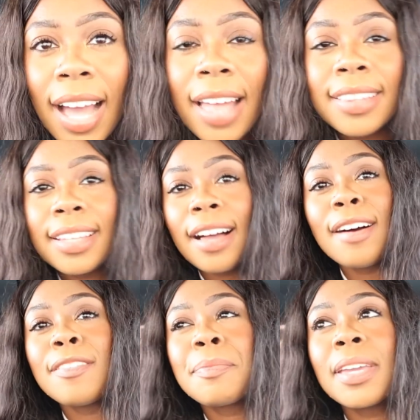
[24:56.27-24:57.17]
I
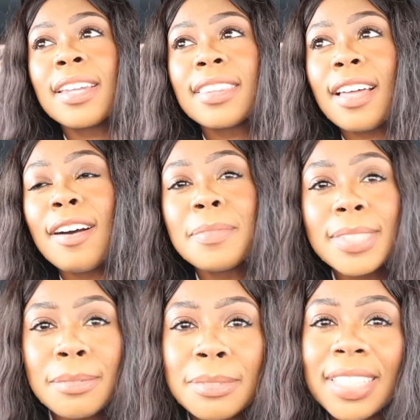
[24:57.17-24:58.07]
love being in love,
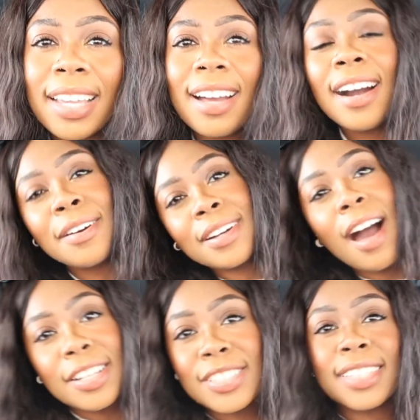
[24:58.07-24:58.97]
but someone's like, oh
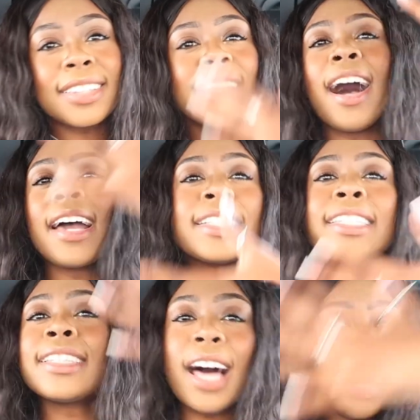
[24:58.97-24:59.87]
gosh, it's a lot.
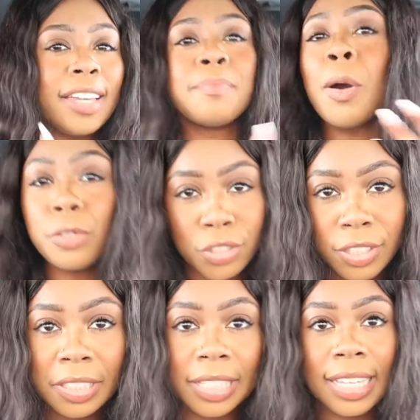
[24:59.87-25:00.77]
It's a lot
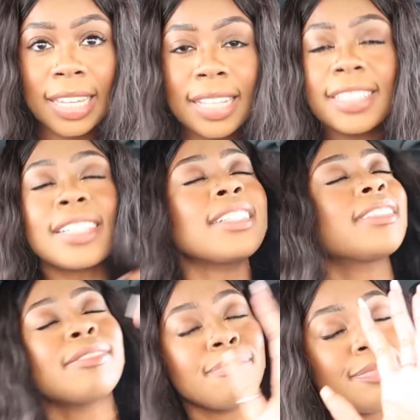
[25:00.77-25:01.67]
emotionally. It,
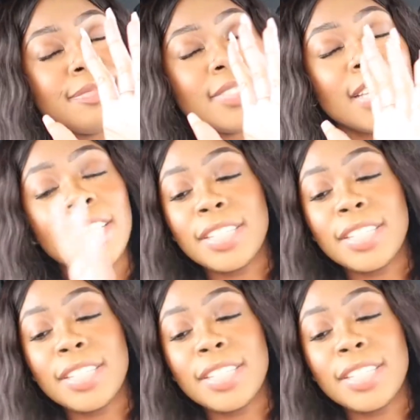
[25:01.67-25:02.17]
it mm.